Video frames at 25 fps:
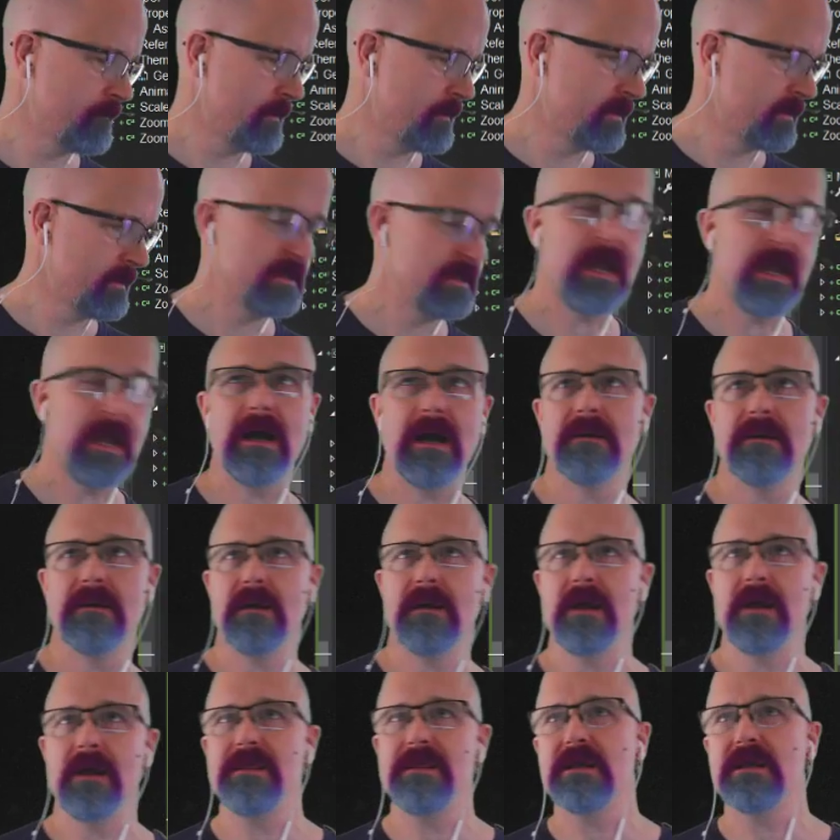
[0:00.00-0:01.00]
Yeah,
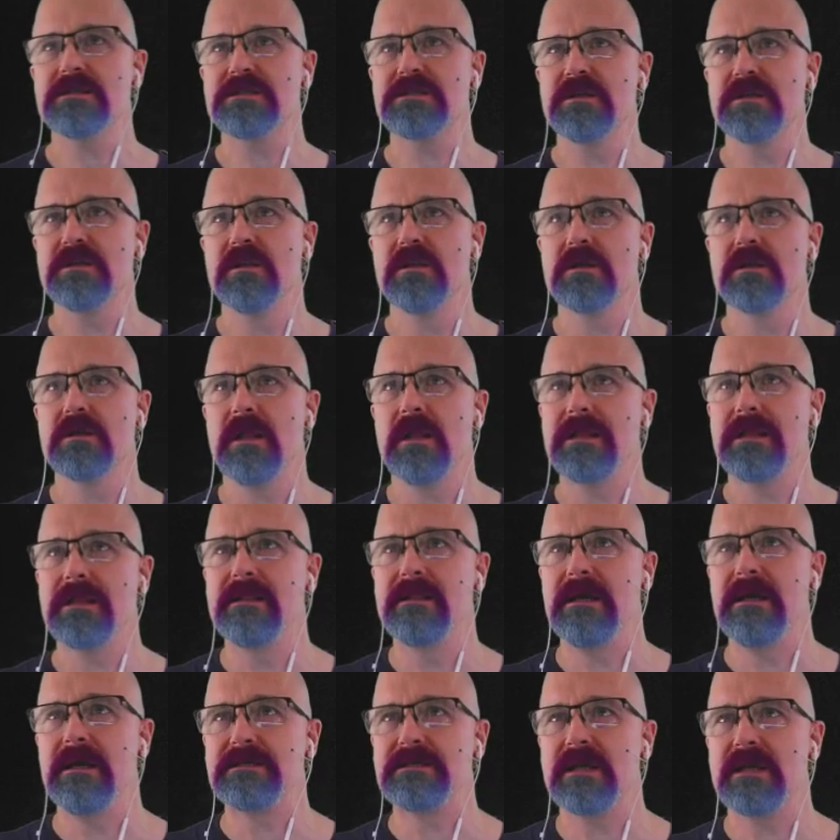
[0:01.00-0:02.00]
I think it's going to look like
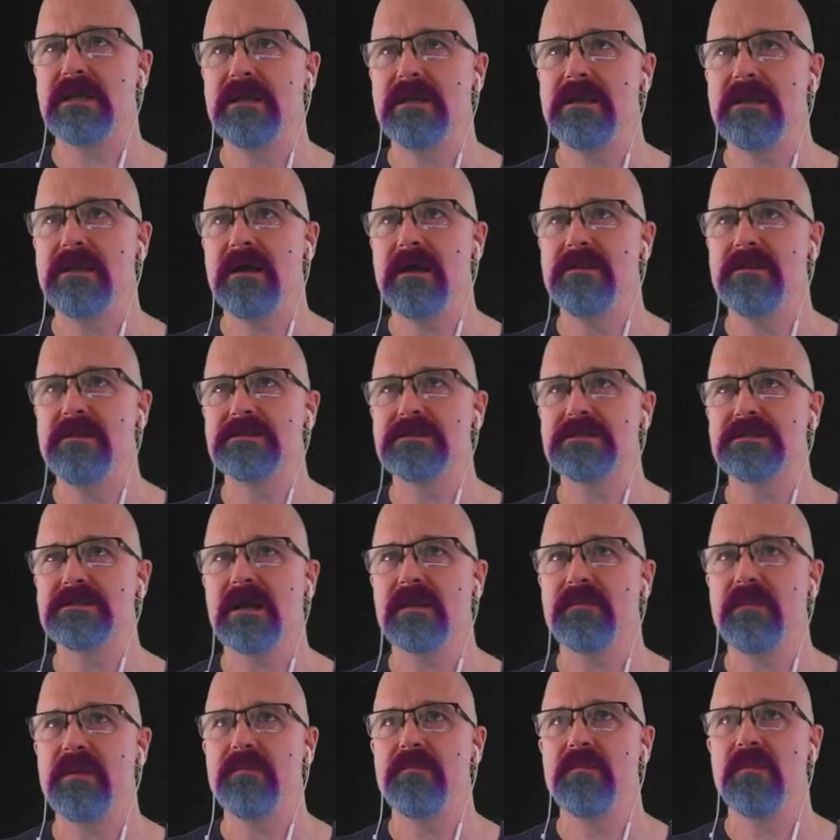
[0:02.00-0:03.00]
this. This is not going
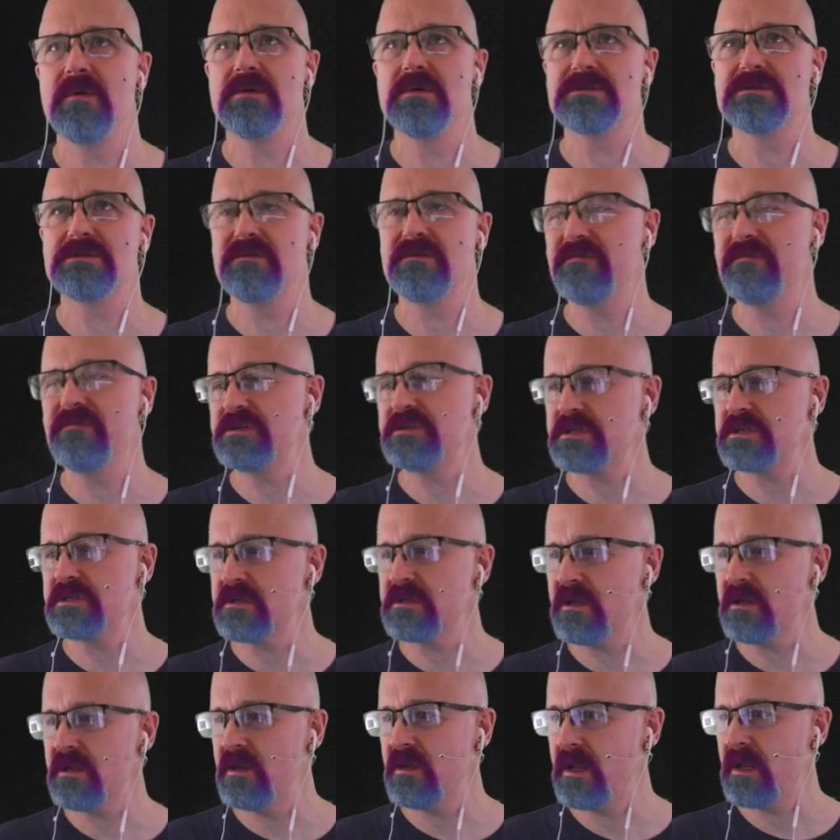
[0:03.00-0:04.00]
to be the most efficient
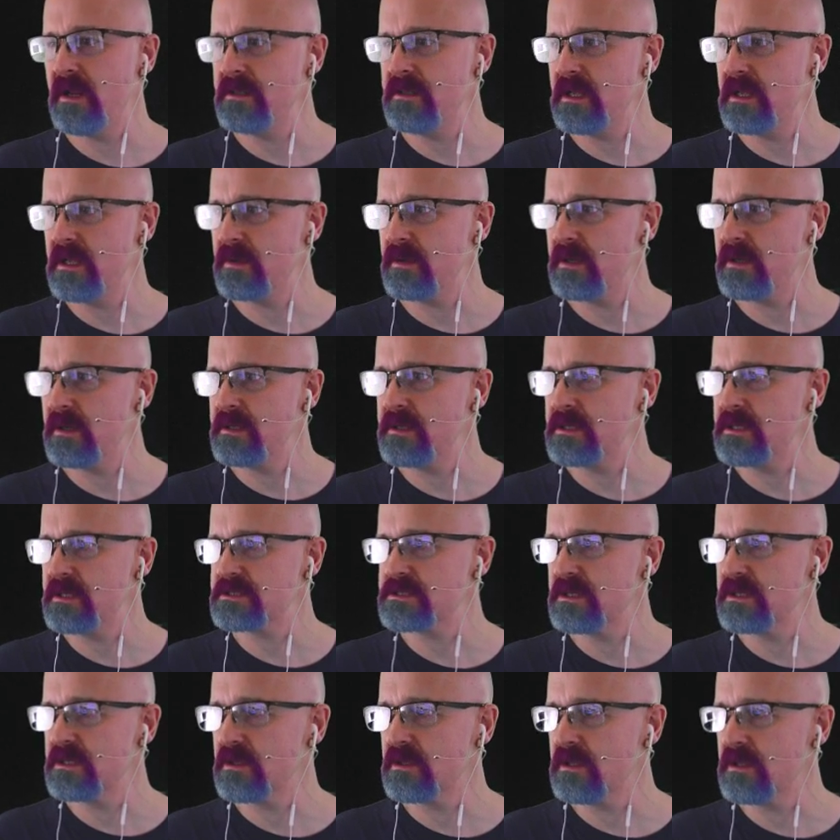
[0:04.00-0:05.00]
code, I think, but I think it's
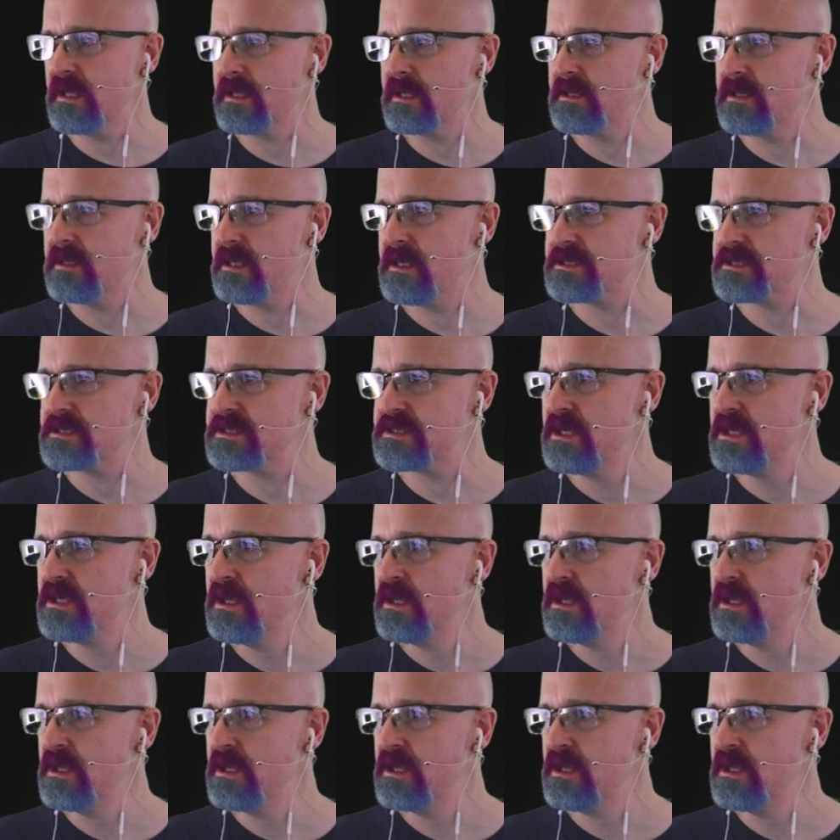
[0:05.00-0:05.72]
going to look like this.